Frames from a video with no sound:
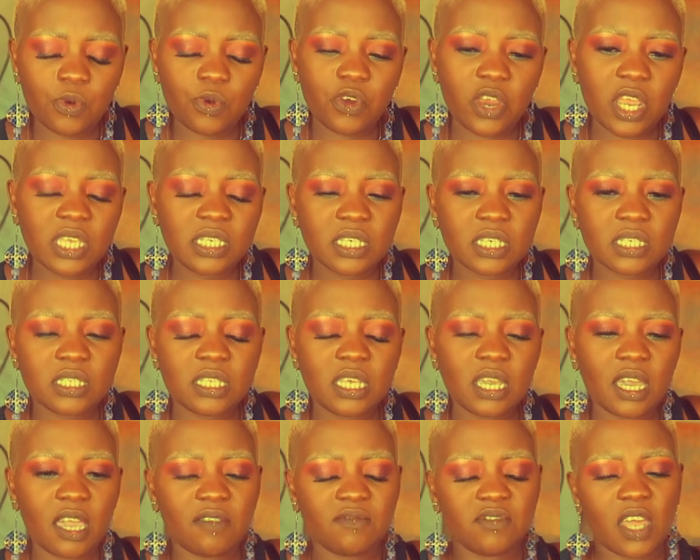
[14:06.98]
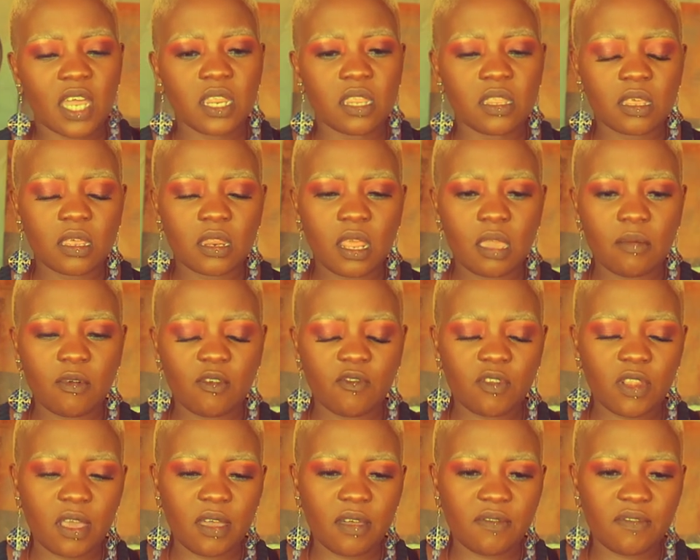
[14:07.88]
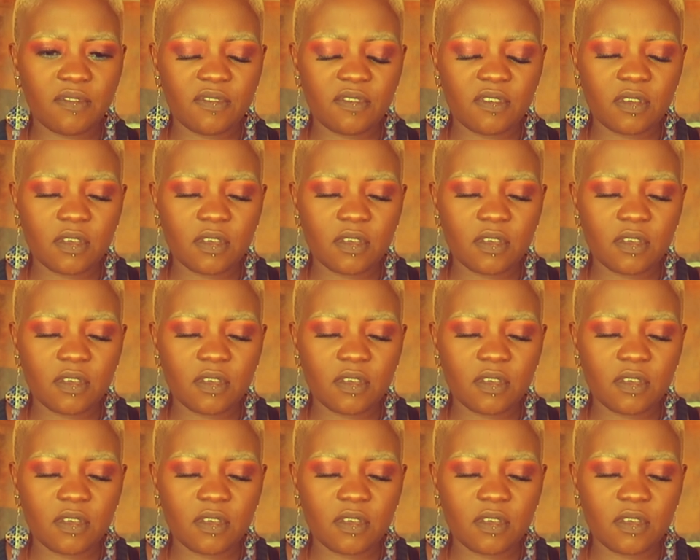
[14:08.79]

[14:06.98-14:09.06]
Craziest thing I've done in the name of love.